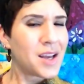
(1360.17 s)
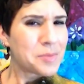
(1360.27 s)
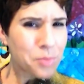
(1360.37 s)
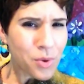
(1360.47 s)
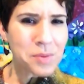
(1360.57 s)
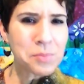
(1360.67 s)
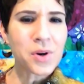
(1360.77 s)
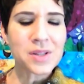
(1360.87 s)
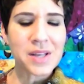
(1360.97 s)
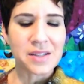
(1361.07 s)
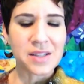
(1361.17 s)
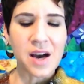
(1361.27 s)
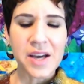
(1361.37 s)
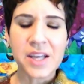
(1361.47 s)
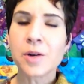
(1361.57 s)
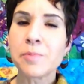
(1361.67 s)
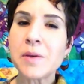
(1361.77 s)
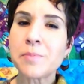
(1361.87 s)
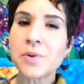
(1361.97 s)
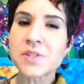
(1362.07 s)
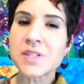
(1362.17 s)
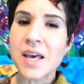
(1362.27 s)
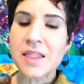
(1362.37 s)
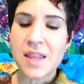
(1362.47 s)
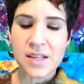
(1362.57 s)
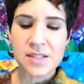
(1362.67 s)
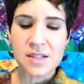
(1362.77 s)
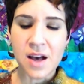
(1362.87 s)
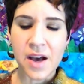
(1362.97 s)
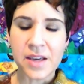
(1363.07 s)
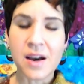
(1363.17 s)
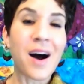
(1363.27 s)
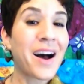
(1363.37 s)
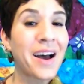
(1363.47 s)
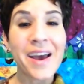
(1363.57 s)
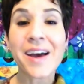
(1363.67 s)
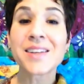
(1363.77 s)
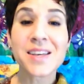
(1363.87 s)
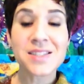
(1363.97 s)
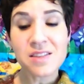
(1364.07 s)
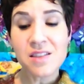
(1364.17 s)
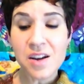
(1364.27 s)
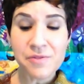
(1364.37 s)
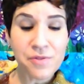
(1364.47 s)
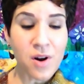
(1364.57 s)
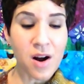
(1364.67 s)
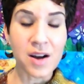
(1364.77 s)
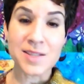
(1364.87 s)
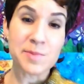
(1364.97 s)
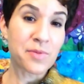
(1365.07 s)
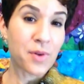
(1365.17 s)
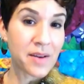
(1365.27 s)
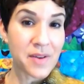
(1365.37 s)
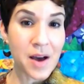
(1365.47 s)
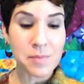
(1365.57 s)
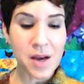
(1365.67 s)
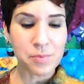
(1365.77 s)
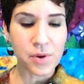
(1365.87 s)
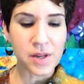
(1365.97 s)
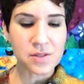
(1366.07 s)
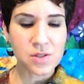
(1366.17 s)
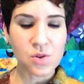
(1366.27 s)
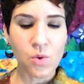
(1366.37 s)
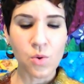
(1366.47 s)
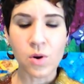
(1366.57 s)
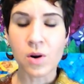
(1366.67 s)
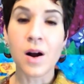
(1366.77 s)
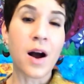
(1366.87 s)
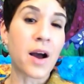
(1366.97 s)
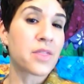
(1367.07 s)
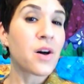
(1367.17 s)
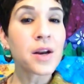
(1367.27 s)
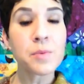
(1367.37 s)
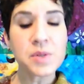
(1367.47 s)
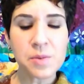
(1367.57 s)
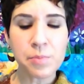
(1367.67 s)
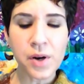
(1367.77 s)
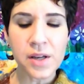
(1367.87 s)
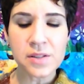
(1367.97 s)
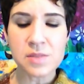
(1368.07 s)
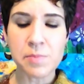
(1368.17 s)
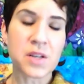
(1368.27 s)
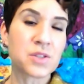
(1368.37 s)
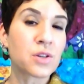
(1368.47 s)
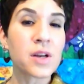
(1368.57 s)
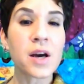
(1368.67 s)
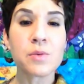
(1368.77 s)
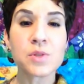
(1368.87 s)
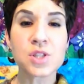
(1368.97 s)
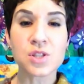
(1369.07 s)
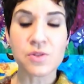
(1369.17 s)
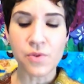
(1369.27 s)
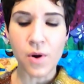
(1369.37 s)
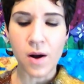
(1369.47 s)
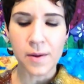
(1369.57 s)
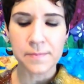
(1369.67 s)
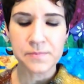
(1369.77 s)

More and more lately, I hear people say things like, I had to kiss a lot of frogs before I found my prince, or I thought he was a prince, but it turned out he was just a frog.